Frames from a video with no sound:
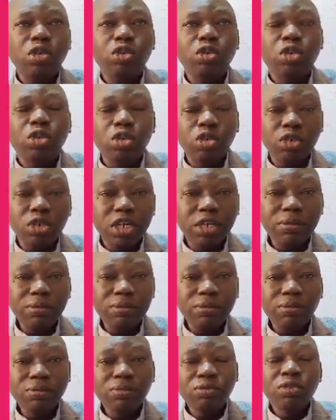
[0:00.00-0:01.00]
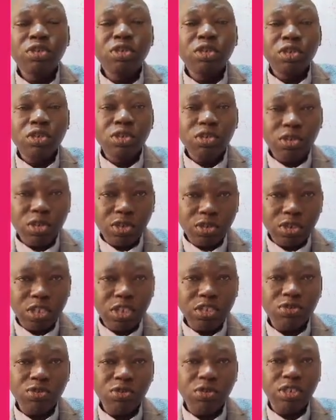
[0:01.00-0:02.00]
to Your Children
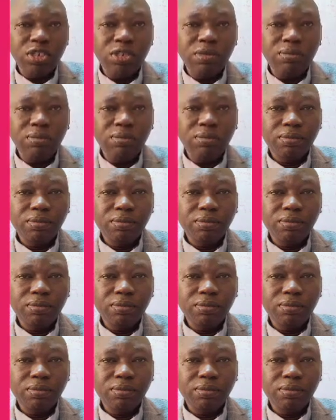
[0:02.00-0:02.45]
Successfully.